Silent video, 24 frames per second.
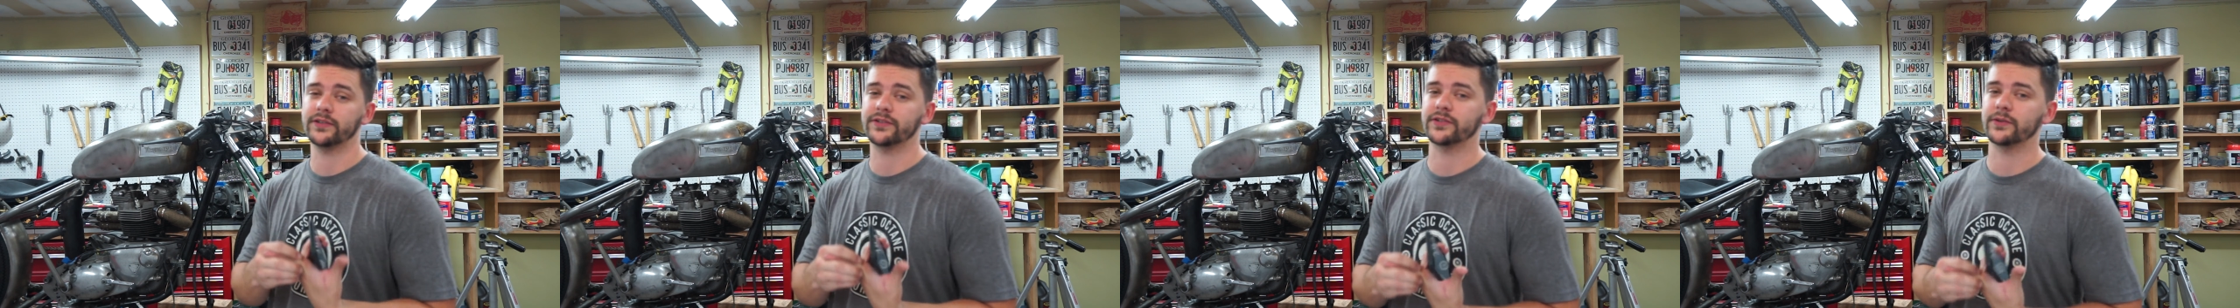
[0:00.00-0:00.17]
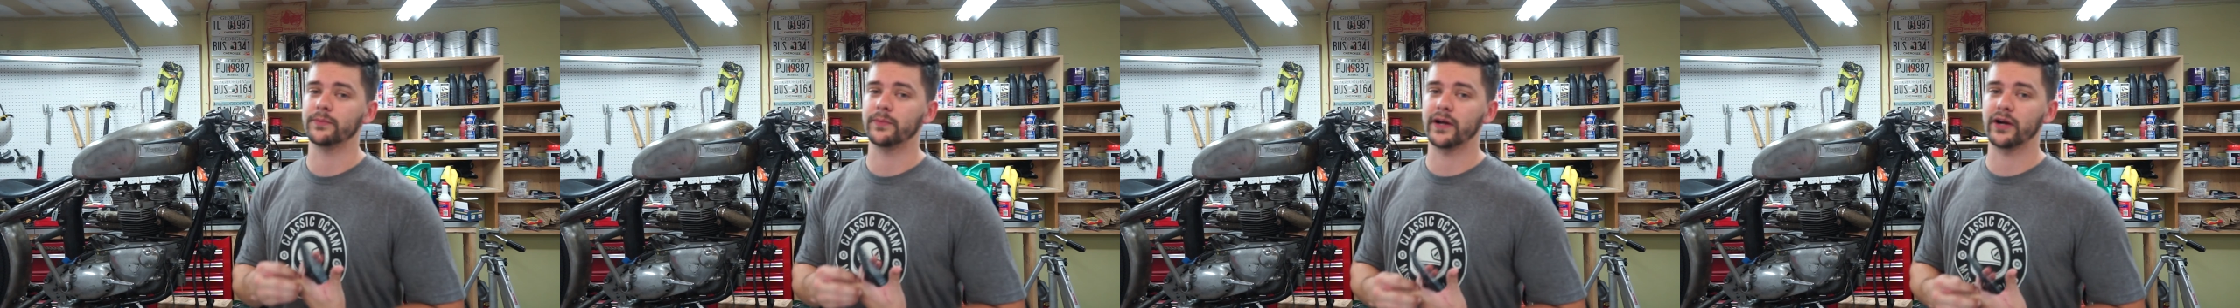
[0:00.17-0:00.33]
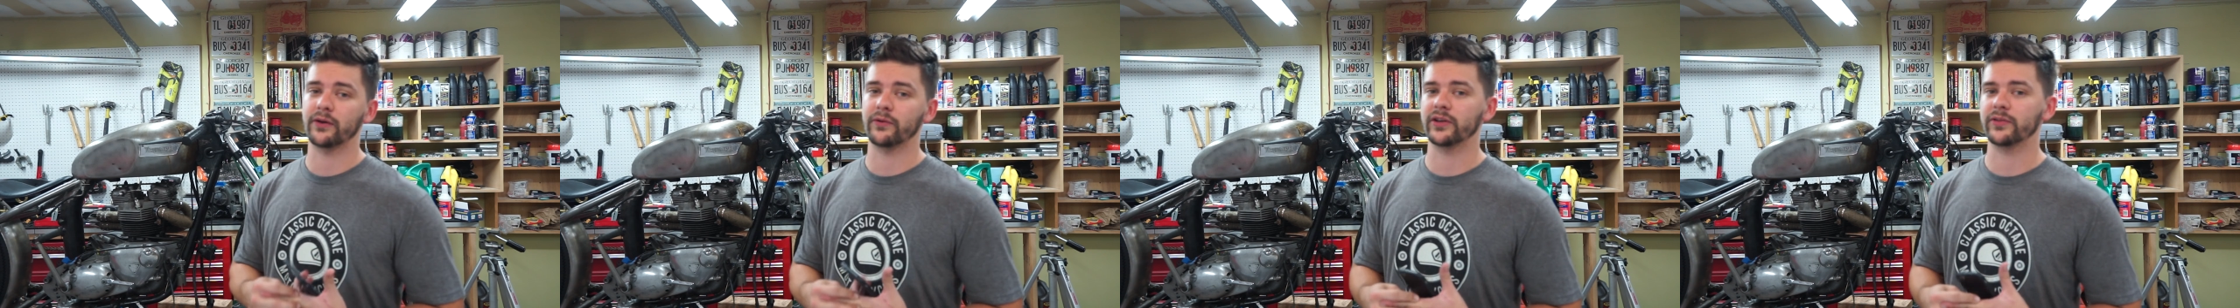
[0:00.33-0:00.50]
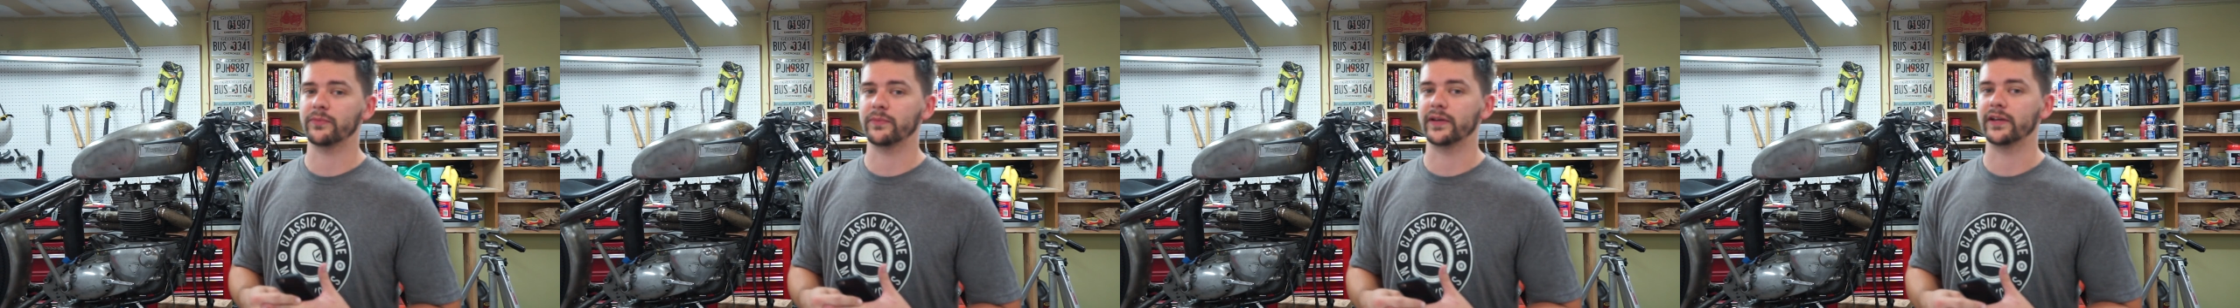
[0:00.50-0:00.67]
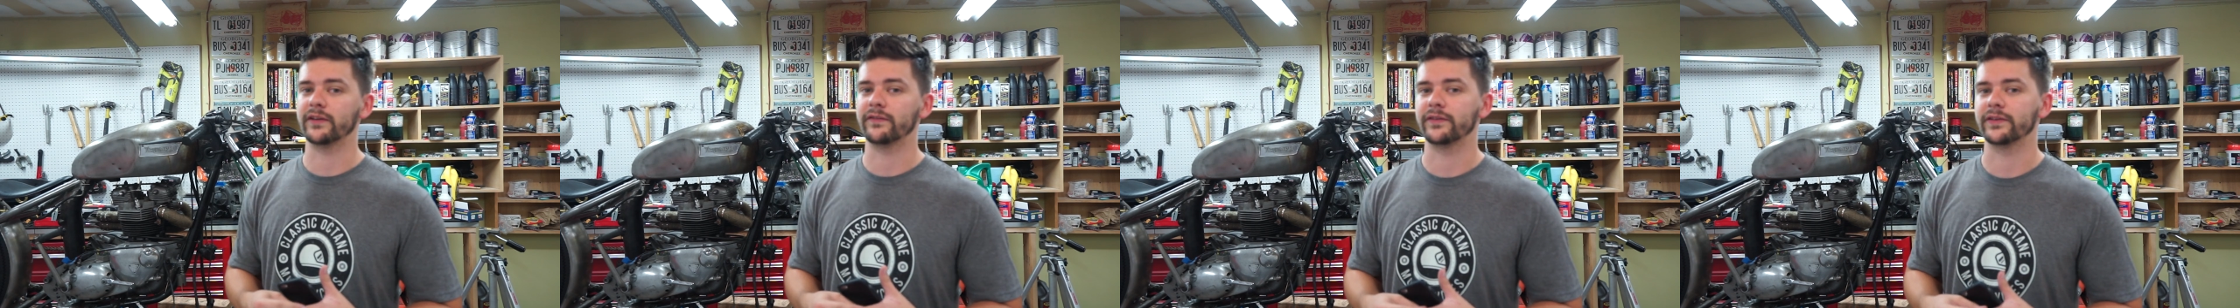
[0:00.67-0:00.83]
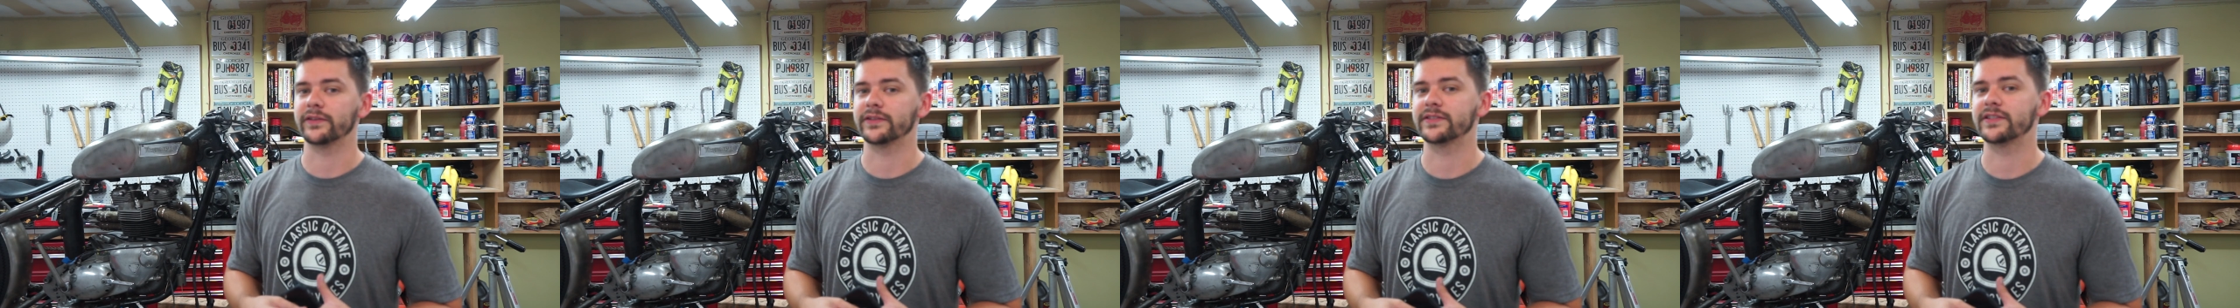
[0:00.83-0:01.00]
so bear with me
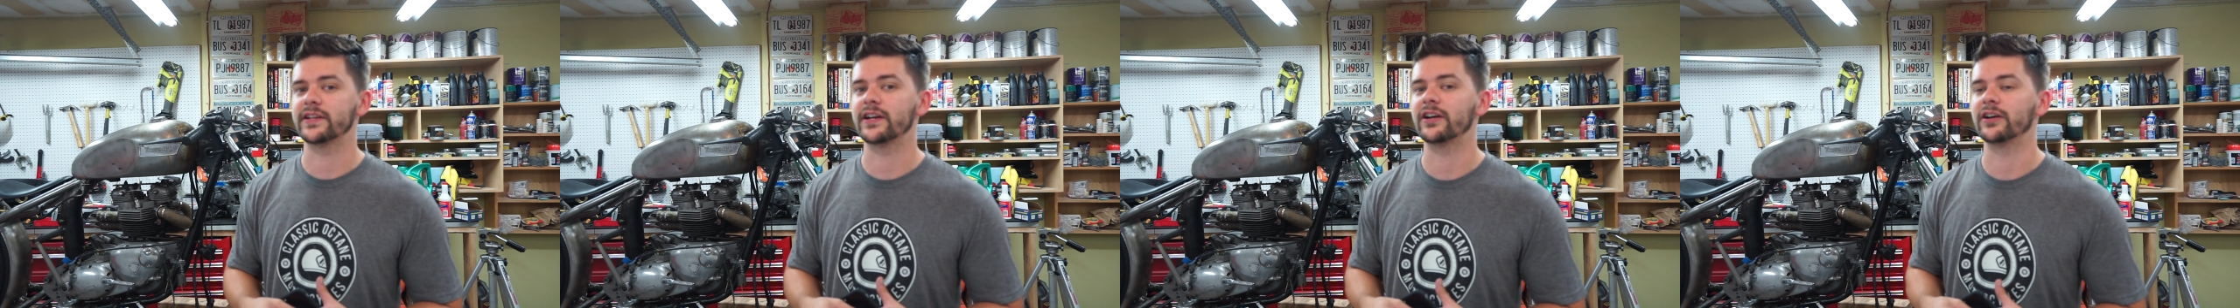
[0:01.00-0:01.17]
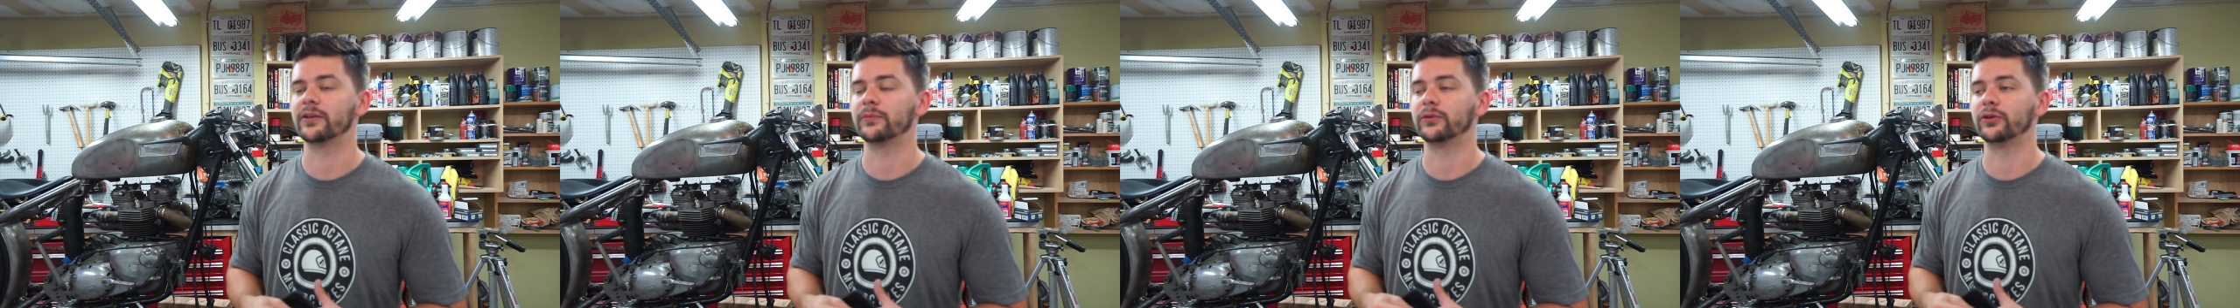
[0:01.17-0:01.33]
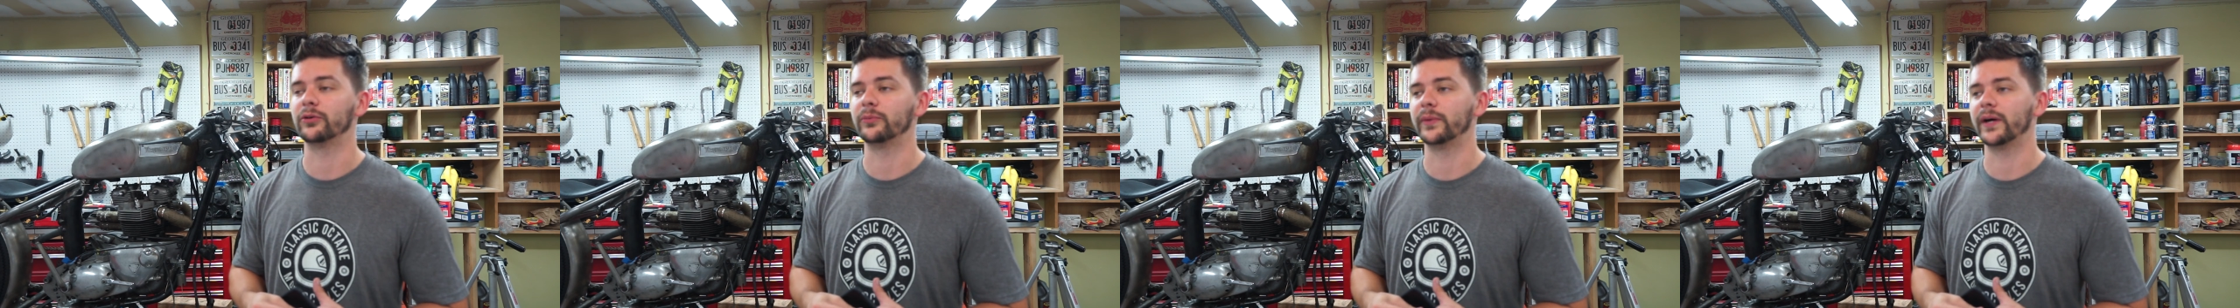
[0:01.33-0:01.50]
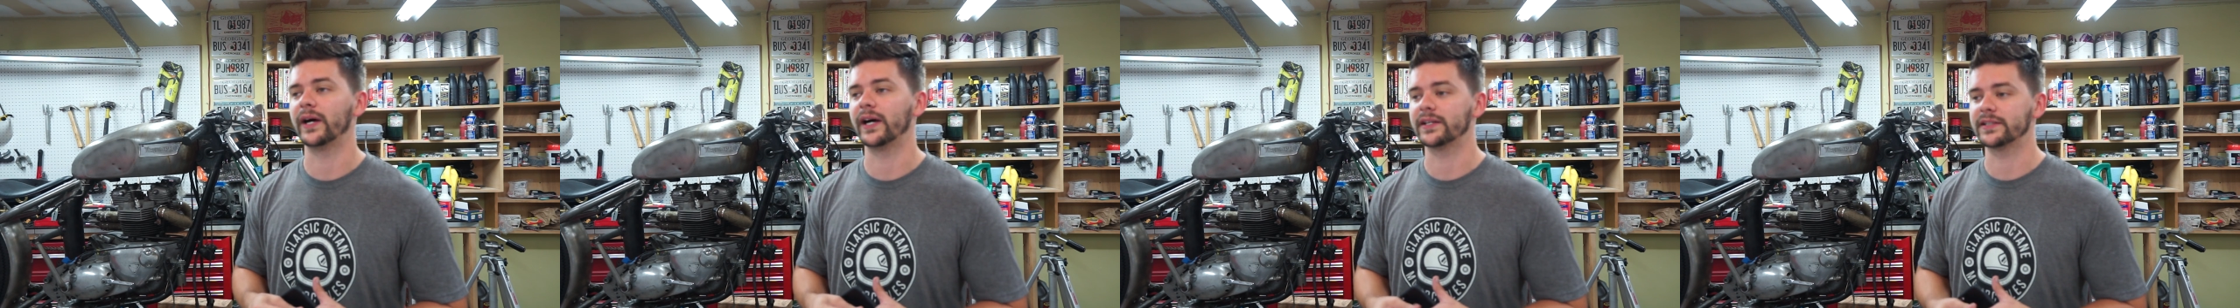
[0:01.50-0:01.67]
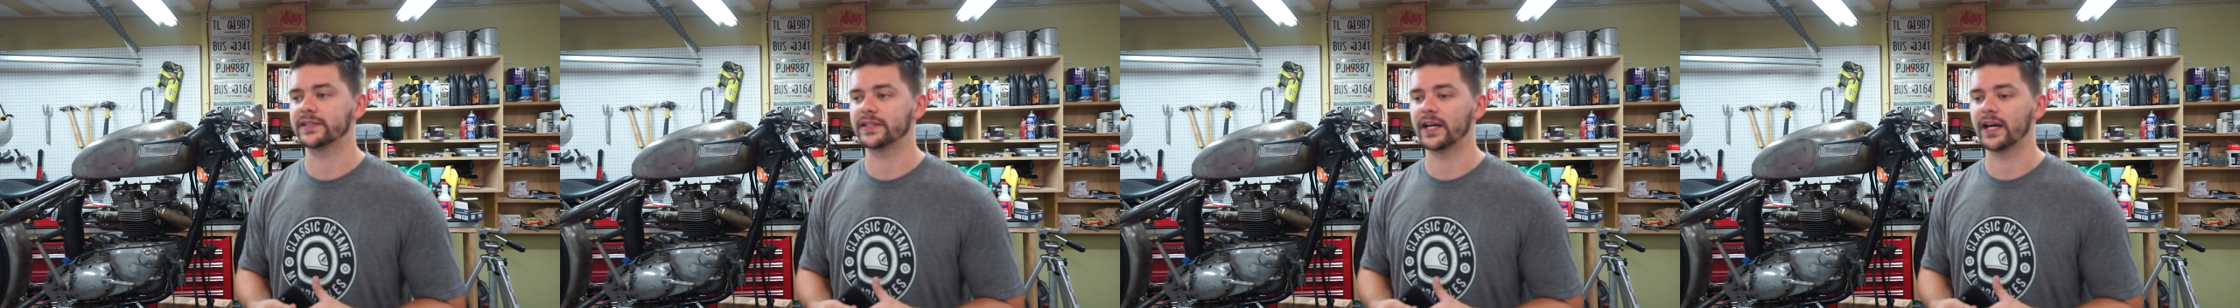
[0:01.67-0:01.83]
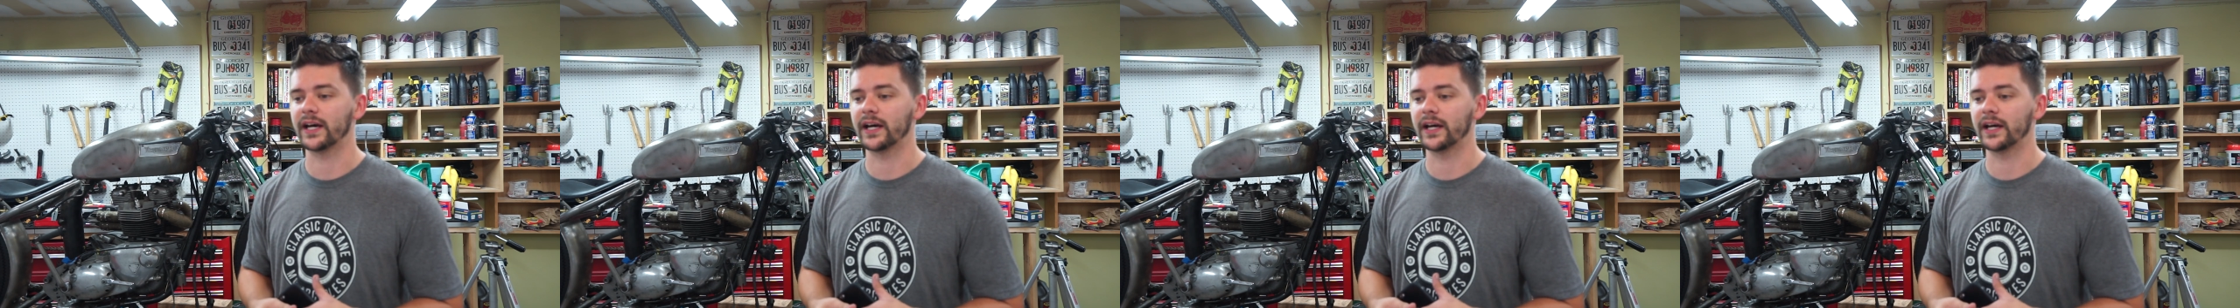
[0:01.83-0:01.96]
if it's terrible, but